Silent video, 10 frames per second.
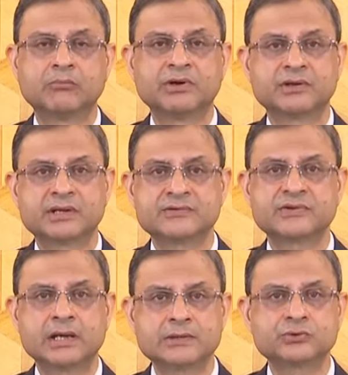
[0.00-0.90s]
but it has
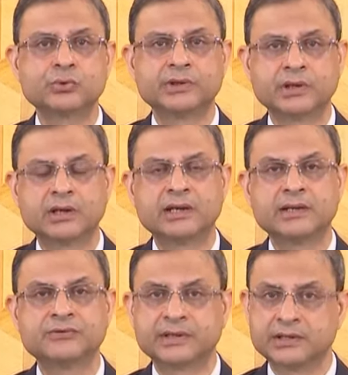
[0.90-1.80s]
also
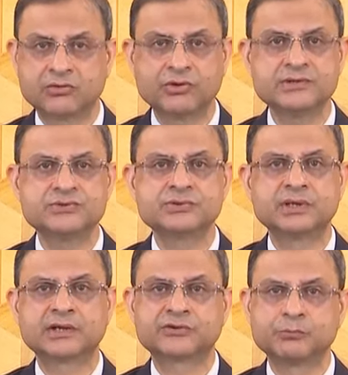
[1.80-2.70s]
increased
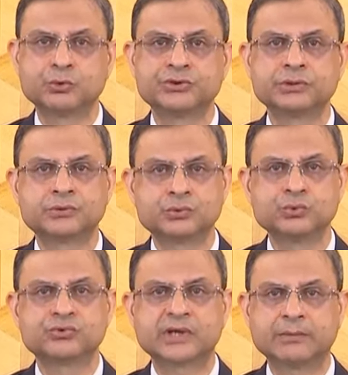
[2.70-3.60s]
exposure
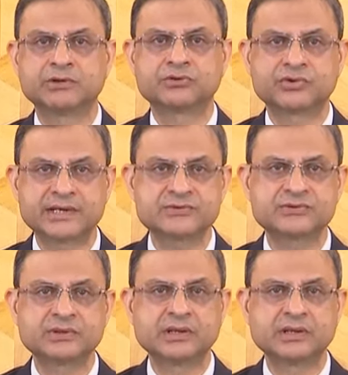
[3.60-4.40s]
to cyber threats